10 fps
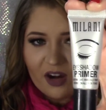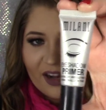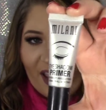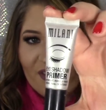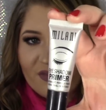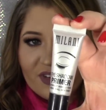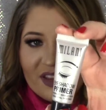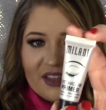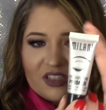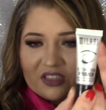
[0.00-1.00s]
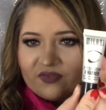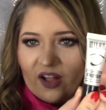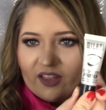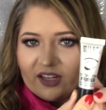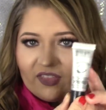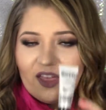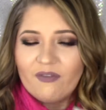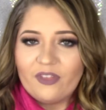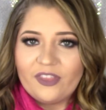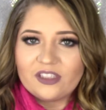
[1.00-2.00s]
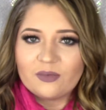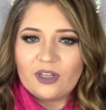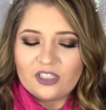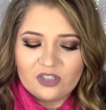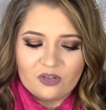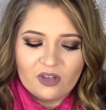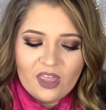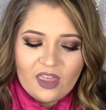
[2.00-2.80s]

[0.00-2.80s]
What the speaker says: and I've really just fallen in love with this one, too.